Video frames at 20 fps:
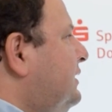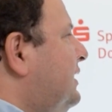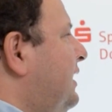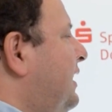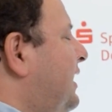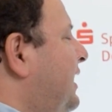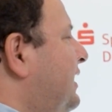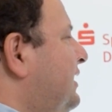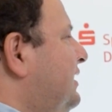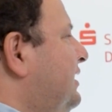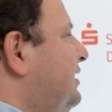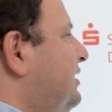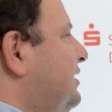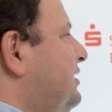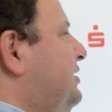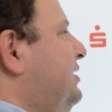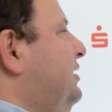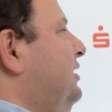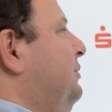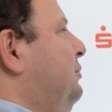I
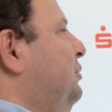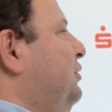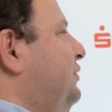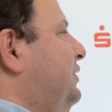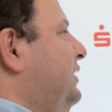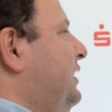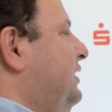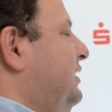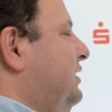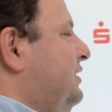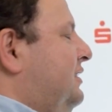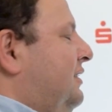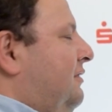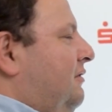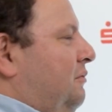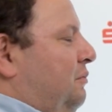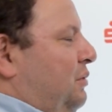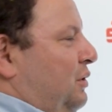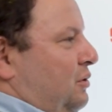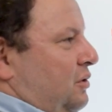didn't see the move knight
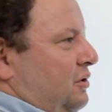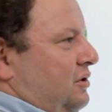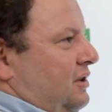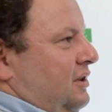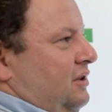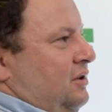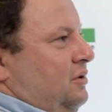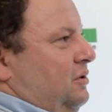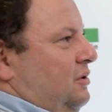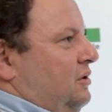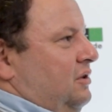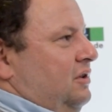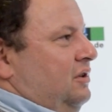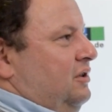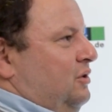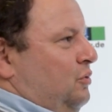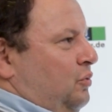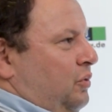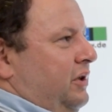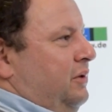d7 because I thought
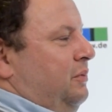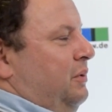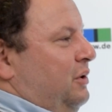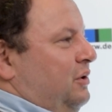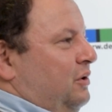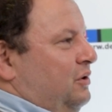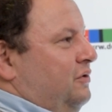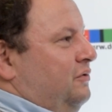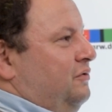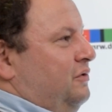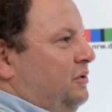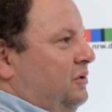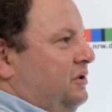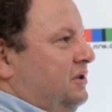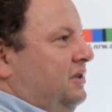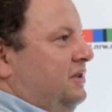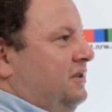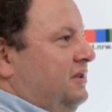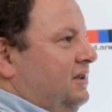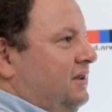it's weak because of rook
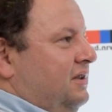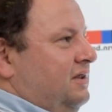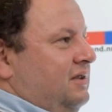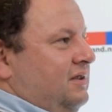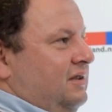c6,